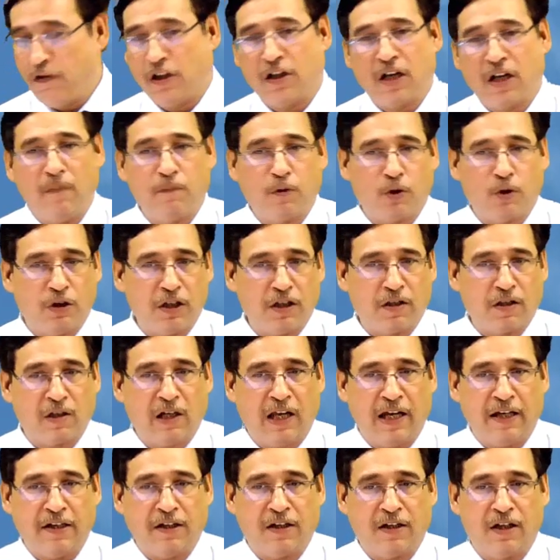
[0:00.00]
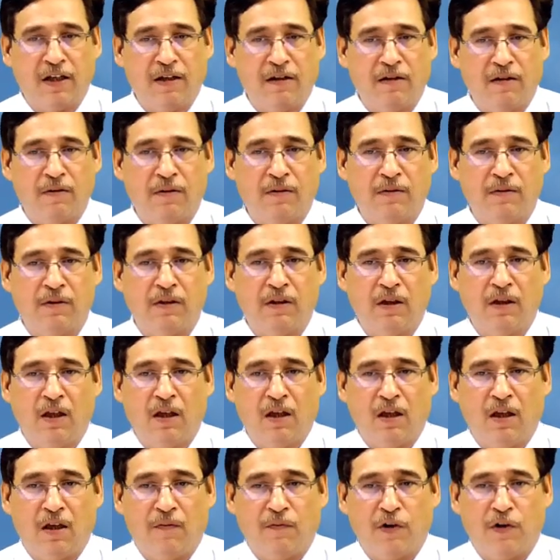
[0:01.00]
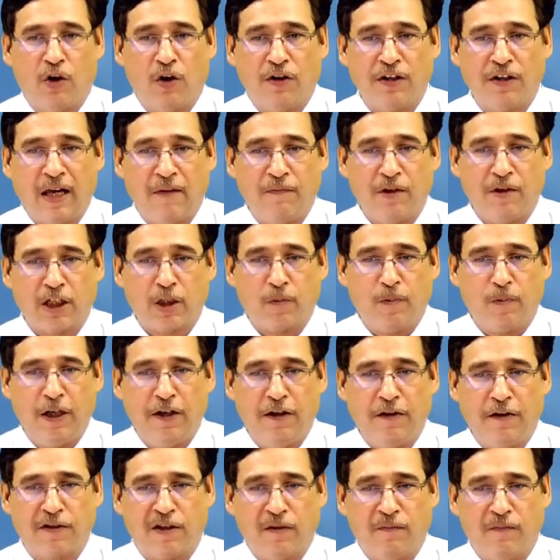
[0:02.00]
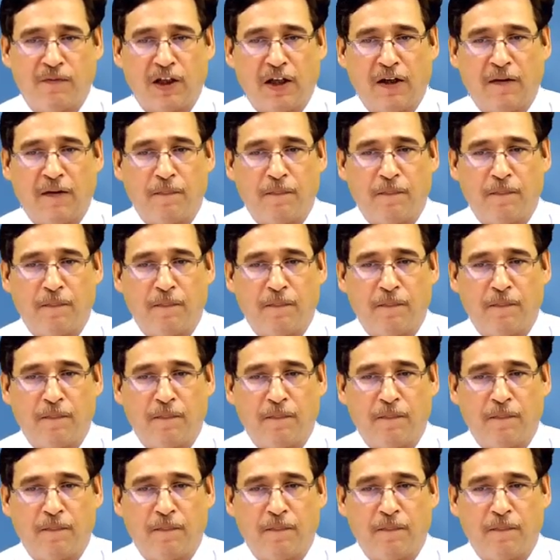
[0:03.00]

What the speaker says: come to this slide because I am explaining something.